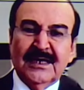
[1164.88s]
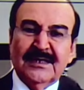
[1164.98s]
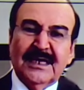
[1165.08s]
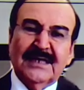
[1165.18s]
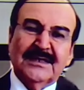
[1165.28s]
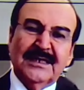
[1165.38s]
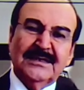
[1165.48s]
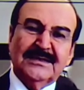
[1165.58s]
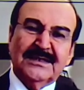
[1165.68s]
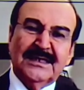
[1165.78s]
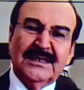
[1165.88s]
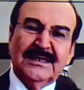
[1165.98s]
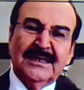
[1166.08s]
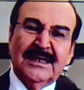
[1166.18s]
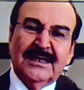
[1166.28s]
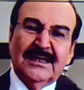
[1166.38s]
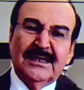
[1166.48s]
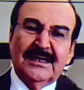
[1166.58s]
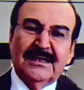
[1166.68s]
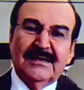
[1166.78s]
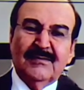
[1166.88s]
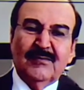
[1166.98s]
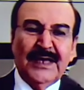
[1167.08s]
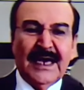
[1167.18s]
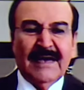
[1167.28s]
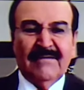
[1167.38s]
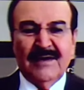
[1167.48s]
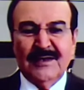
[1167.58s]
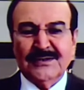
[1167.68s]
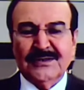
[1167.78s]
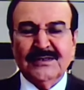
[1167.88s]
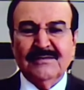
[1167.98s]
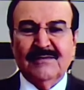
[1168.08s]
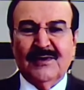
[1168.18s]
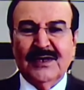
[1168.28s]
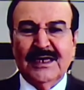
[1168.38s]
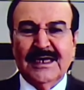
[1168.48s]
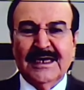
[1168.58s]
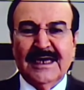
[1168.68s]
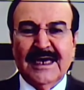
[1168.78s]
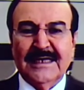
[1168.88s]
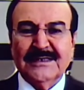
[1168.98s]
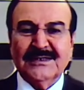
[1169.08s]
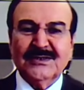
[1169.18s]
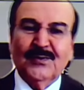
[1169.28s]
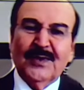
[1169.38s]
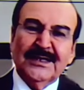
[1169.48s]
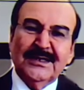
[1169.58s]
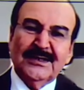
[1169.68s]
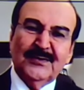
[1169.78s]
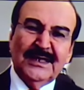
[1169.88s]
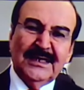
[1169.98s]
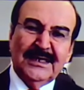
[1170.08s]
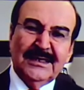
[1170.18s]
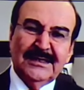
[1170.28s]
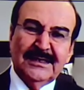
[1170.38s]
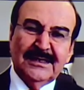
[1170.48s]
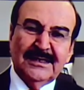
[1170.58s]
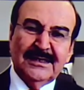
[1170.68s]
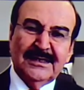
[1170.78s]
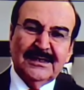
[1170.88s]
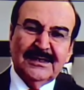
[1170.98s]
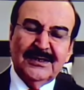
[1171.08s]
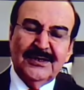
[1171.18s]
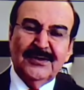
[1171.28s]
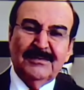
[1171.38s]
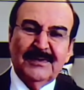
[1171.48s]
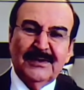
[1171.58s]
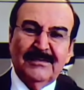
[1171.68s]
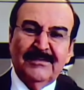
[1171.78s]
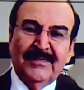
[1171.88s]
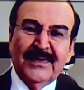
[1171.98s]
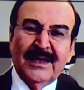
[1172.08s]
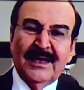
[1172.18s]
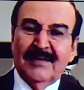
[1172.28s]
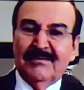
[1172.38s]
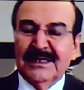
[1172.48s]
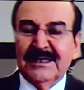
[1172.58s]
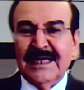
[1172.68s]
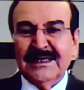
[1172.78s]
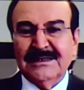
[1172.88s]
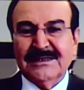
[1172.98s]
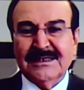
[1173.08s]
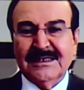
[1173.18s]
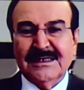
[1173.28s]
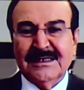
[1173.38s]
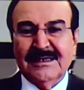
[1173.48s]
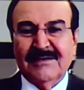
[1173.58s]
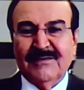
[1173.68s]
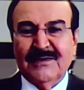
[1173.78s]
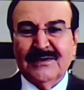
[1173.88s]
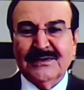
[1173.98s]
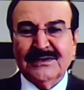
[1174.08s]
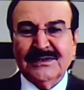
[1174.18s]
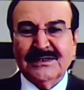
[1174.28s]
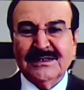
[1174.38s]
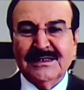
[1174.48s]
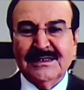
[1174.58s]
that they said, we have lots of oil and gas, so why do we need renewable? But that is, of course,